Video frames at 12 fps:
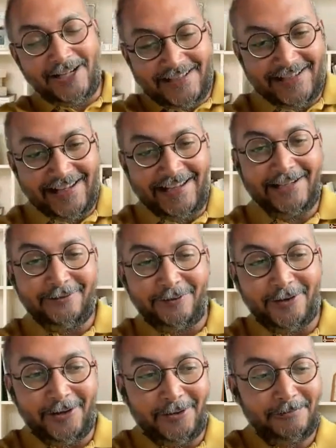one
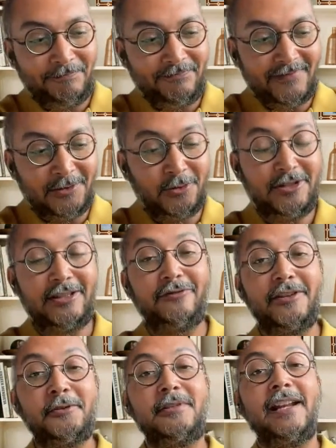client from
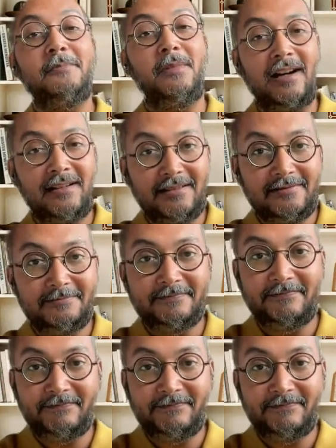who shifted to Denmark,